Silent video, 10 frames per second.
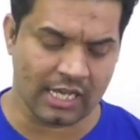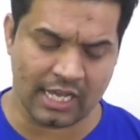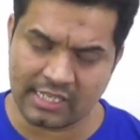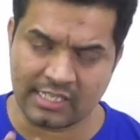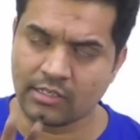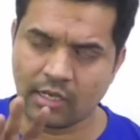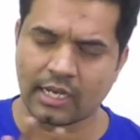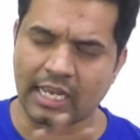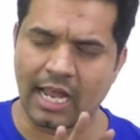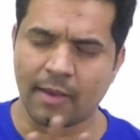as I
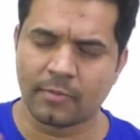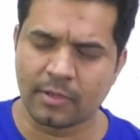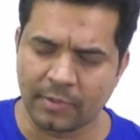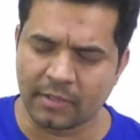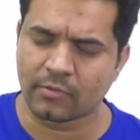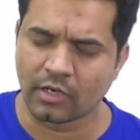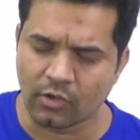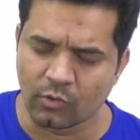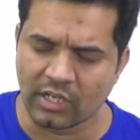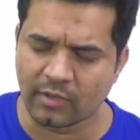am repeating,
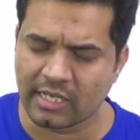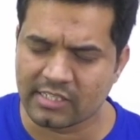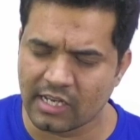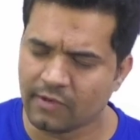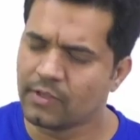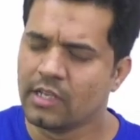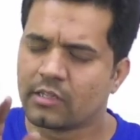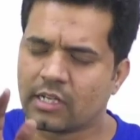concluding myself,